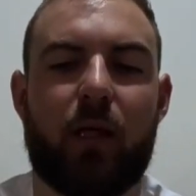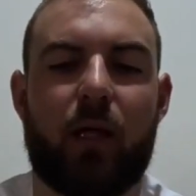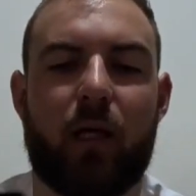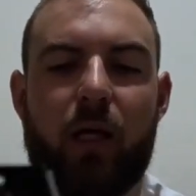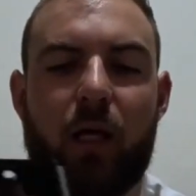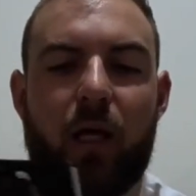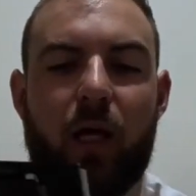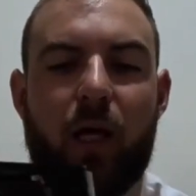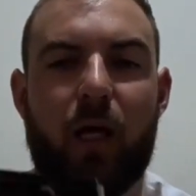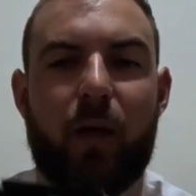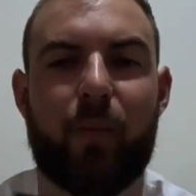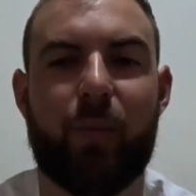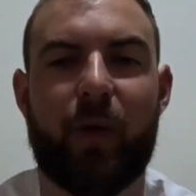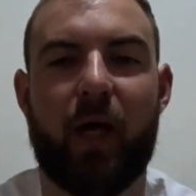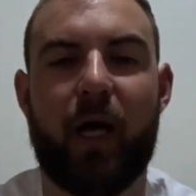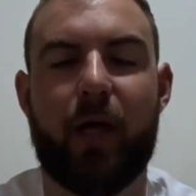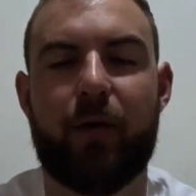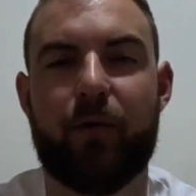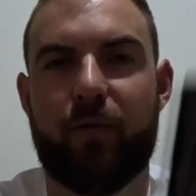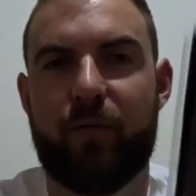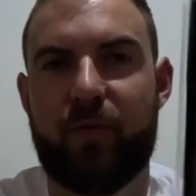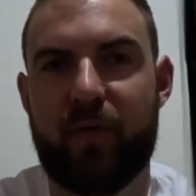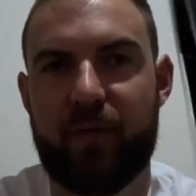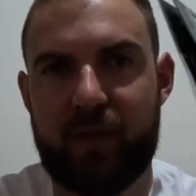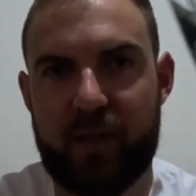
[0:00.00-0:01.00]

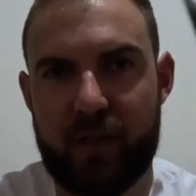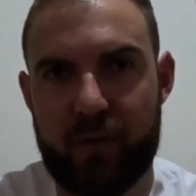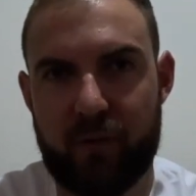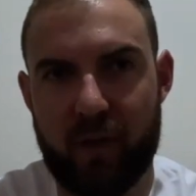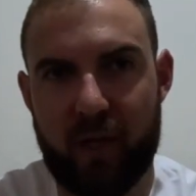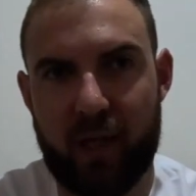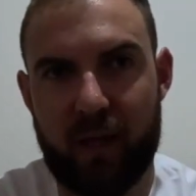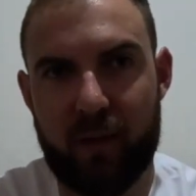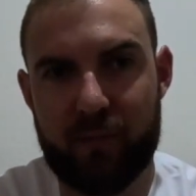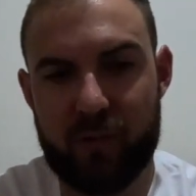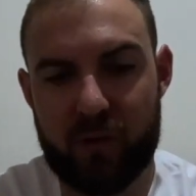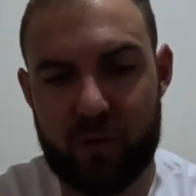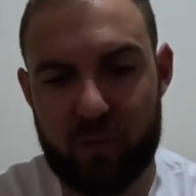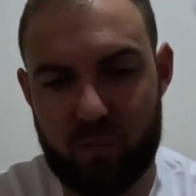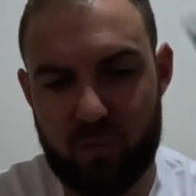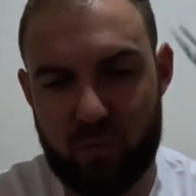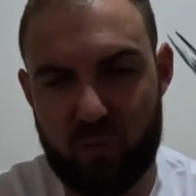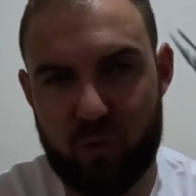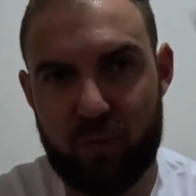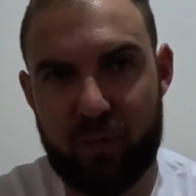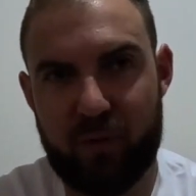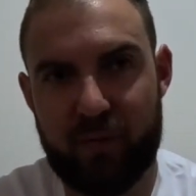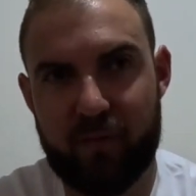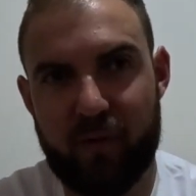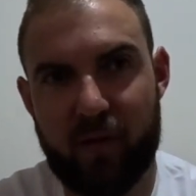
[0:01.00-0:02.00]
150 grams
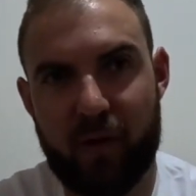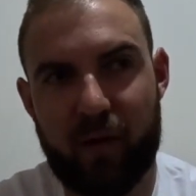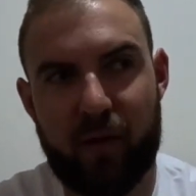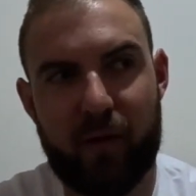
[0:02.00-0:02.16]
will be very